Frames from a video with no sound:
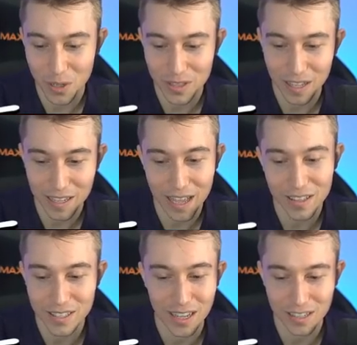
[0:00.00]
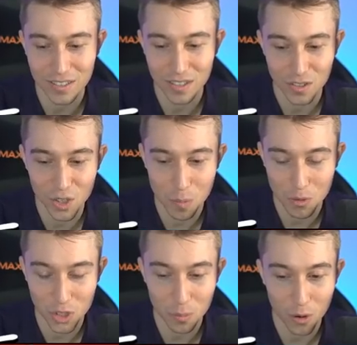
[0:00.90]
But th- yeah, this deck is
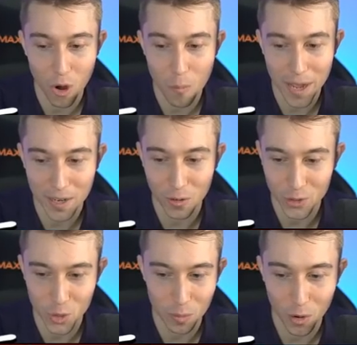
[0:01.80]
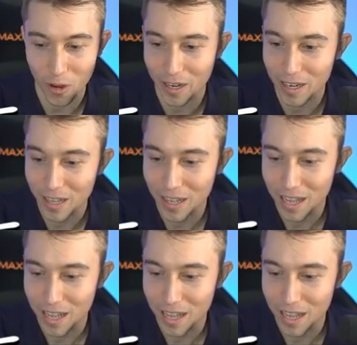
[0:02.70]
super, super Omega Ultra broken.